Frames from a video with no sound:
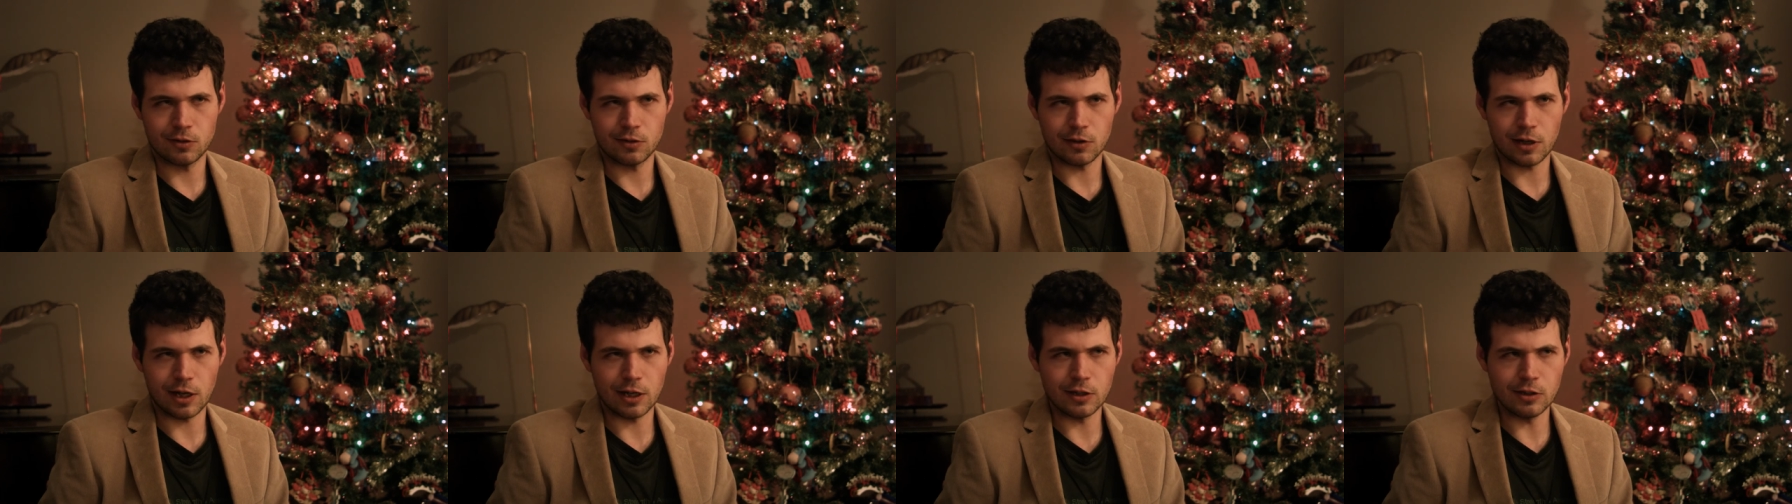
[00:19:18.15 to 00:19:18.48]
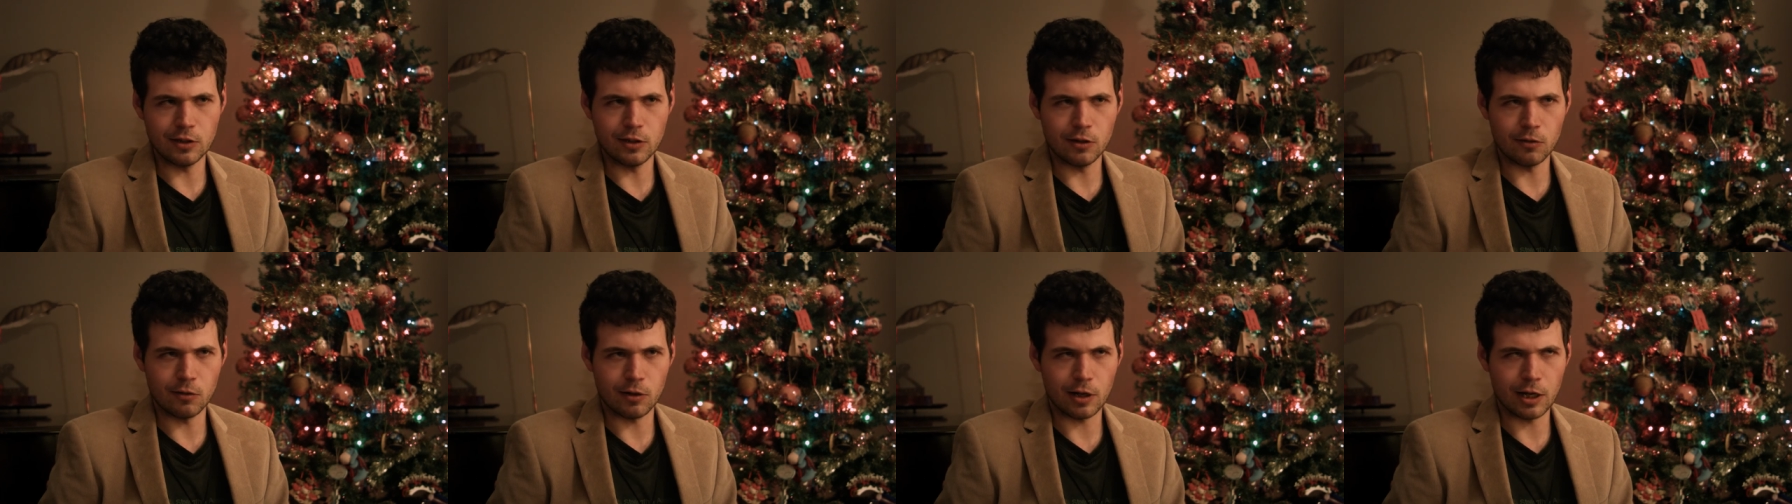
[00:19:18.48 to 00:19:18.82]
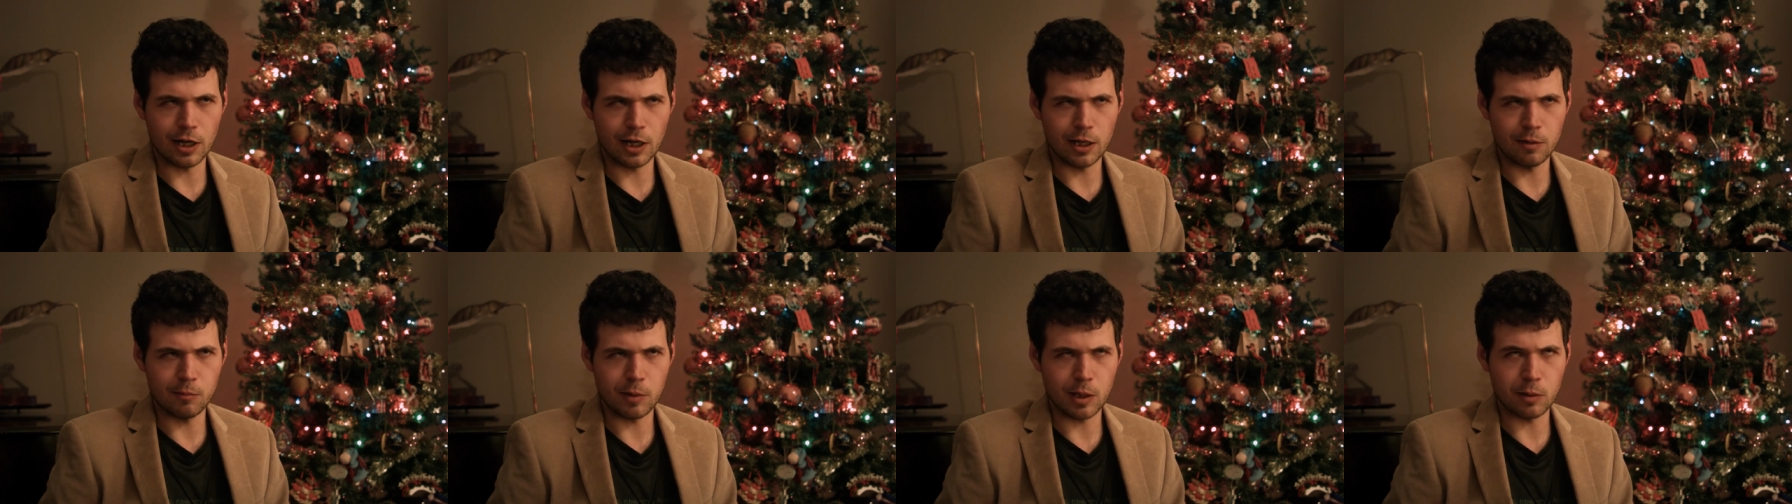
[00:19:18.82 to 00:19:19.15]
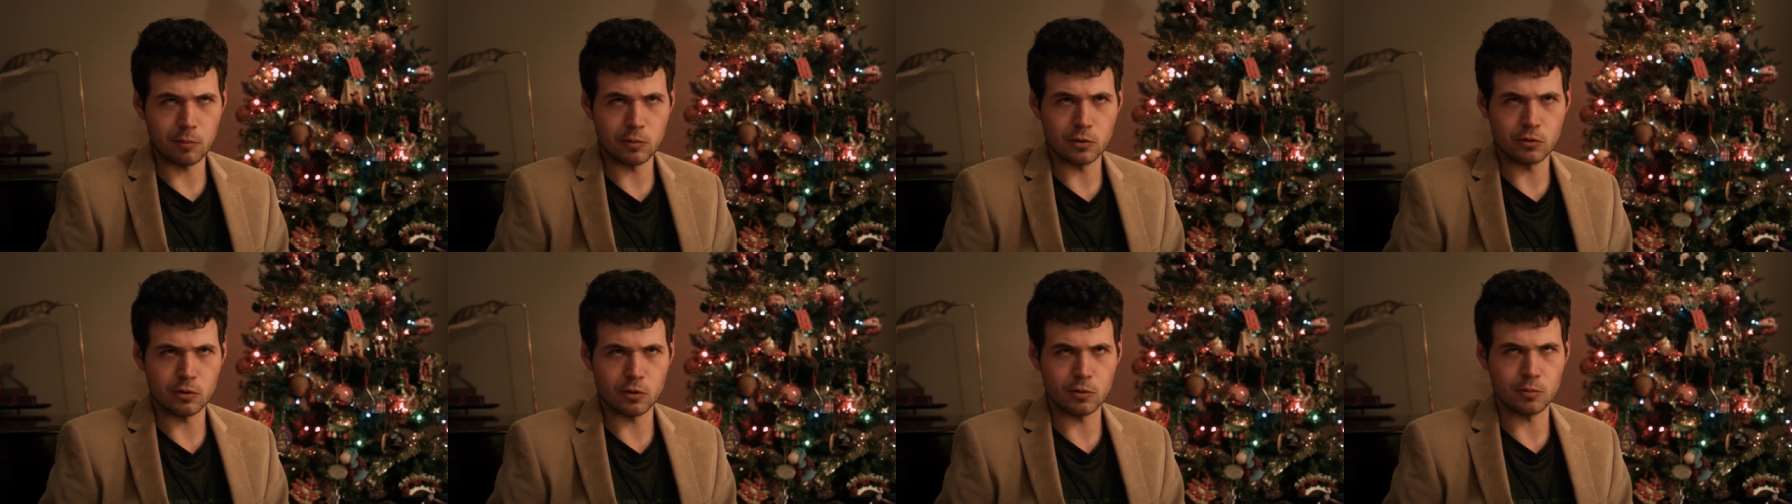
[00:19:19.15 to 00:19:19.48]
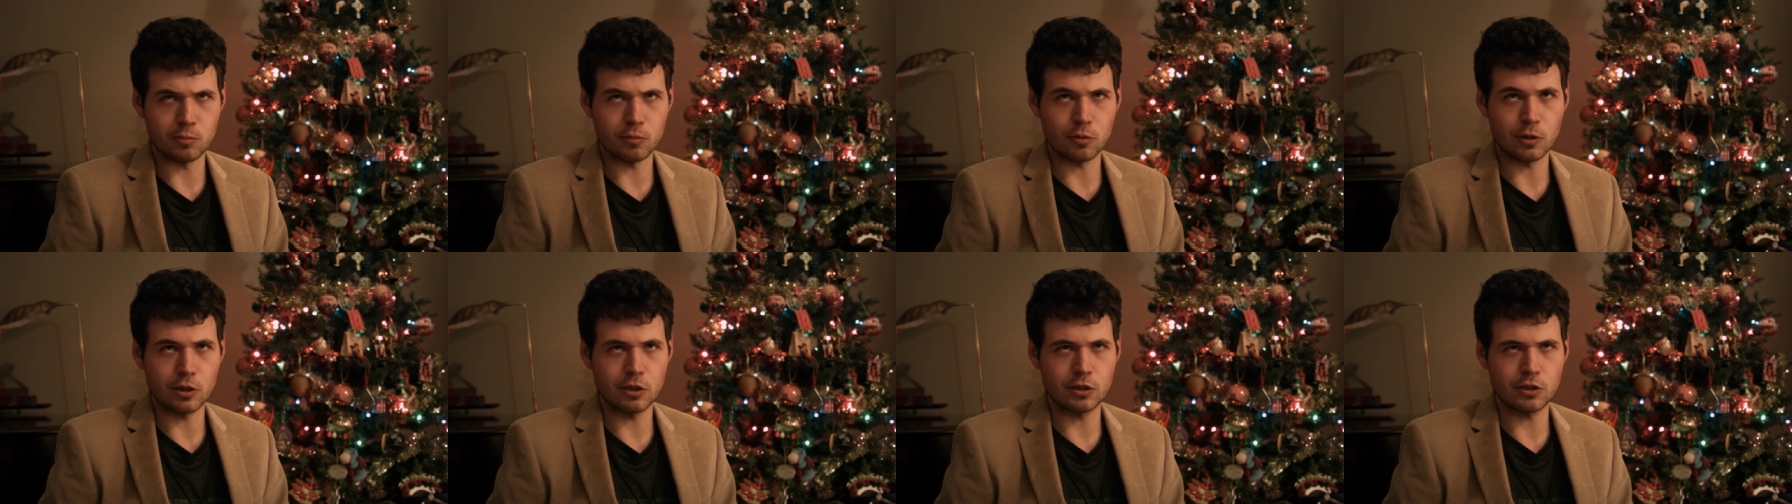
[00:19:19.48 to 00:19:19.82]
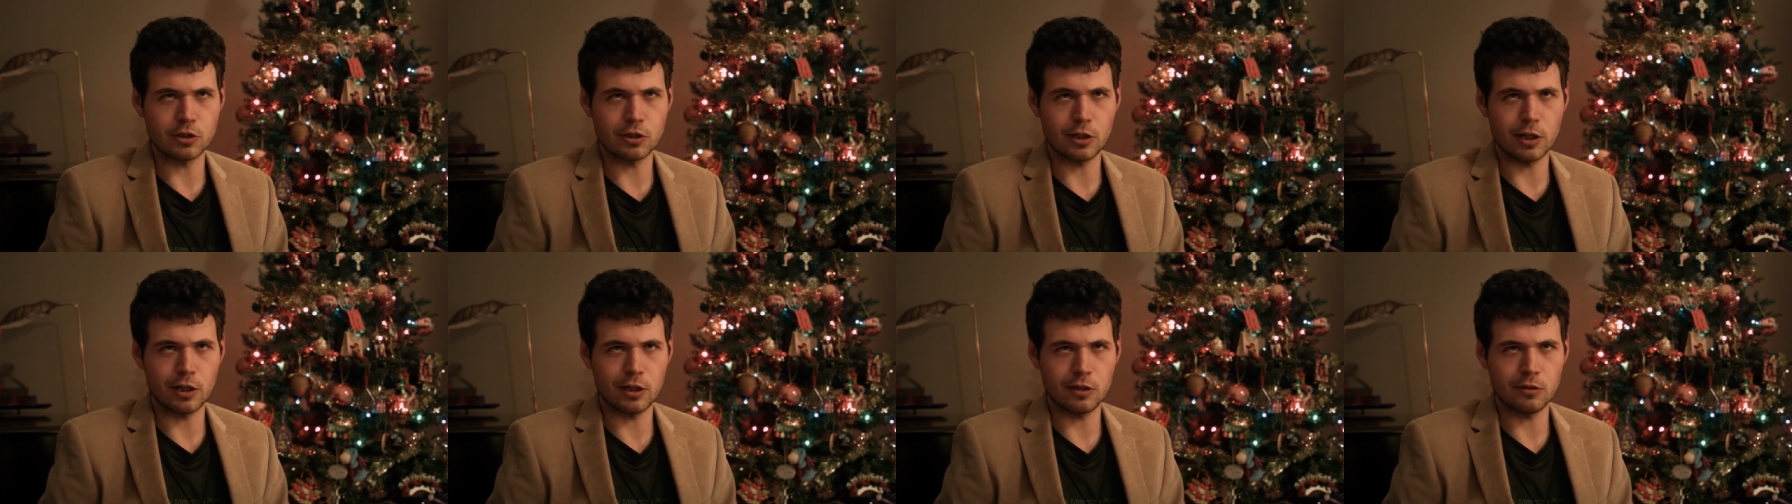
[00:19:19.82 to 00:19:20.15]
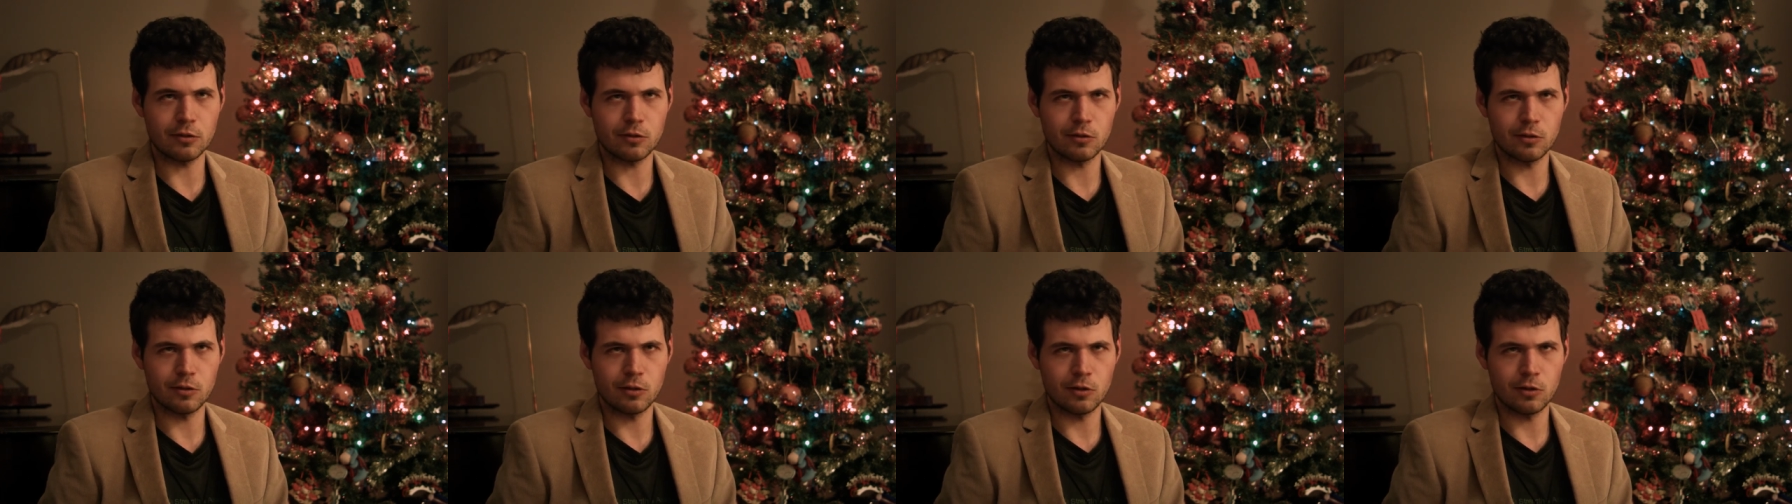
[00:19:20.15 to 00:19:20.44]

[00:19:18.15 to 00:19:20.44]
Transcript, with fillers: I know I am able to appreciate